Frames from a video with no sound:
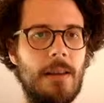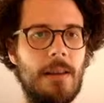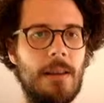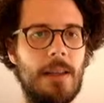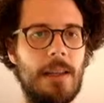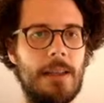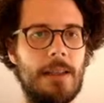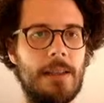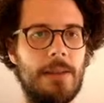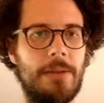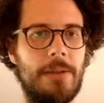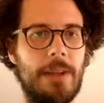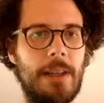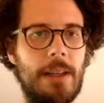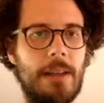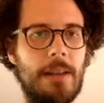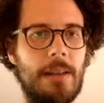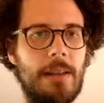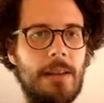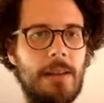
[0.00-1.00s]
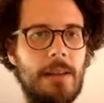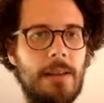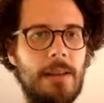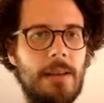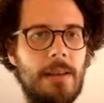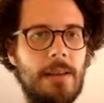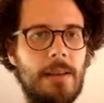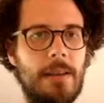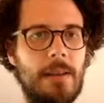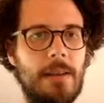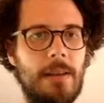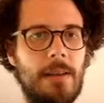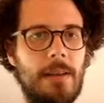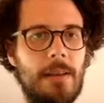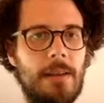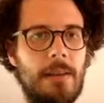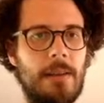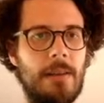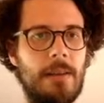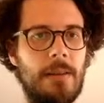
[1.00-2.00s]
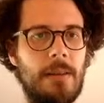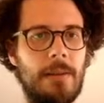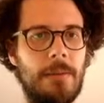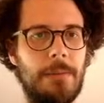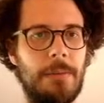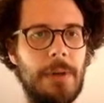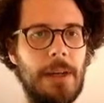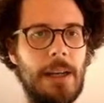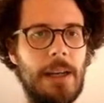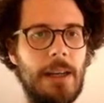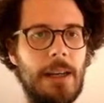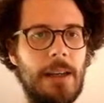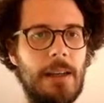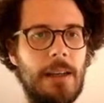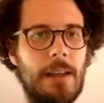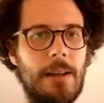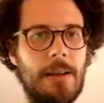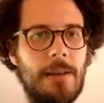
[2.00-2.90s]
That's great. So peg,